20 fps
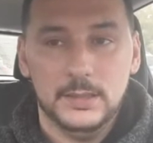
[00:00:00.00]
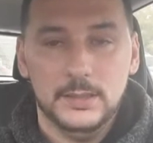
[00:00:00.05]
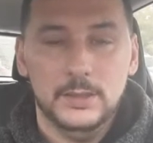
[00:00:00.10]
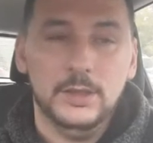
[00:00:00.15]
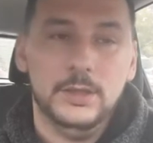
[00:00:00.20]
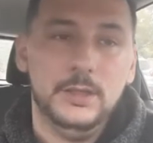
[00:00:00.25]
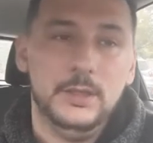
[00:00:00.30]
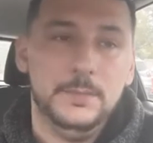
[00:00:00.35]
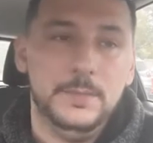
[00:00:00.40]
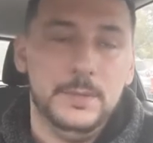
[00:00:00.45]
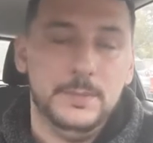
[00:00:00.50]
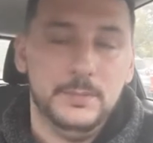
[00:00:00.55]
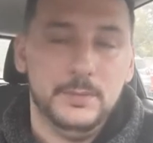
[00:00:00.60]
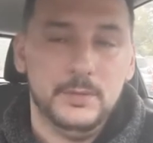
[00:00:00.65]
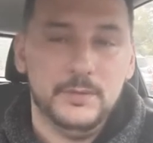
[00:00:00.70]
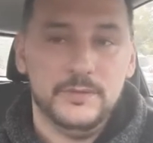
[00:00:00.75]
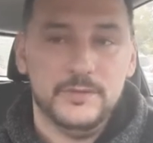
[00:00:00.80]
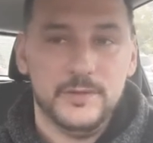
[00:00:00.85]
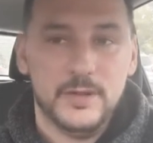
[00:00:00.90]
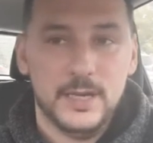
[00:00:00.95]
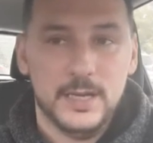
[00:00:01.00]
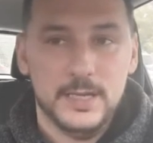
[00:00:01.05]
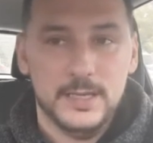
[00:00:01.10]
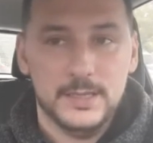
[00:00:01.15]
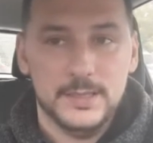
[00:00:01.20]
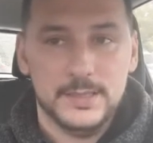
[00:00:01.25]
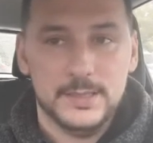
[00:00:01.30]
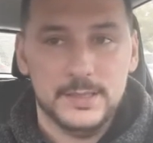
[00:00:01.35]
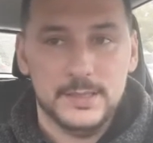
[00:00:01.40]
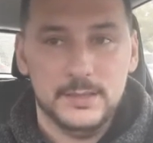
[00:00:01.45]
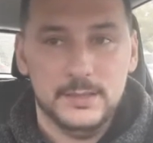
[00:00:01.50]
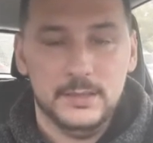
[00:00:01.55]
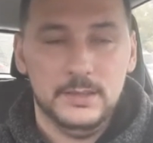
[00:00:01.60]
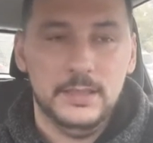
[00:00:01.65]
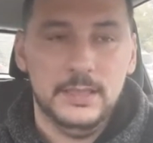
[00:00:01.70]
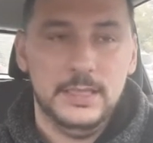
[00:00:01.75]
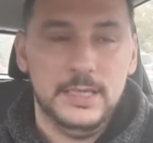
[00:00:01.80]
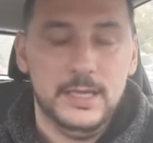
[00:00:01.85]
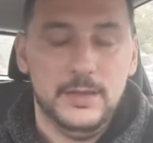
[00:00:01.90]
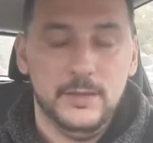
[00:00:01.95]
Look at the people in France. Look at
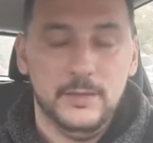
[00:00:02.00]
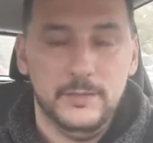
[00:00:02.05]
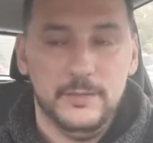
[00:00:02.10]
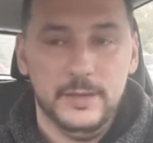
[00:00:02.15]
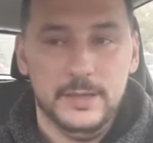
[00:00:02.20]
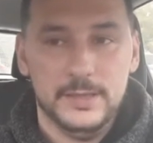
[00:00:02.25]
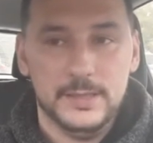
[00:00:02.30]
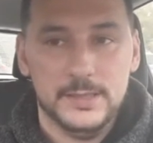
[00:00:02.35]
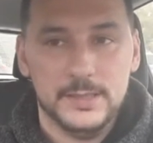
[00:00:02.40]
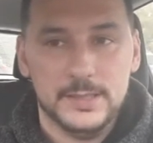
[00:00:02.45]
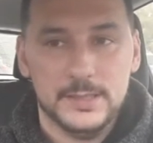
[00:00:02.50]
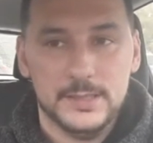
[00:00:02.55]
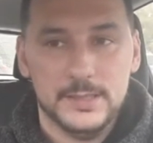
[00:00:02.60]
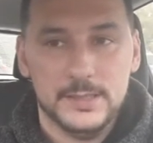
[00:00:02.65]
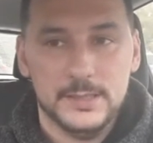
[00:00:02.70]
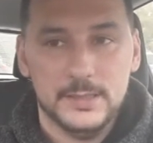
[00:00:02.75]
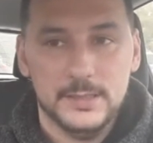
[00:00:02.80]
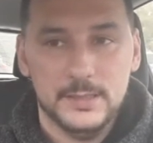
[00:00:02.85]
the yellow vests.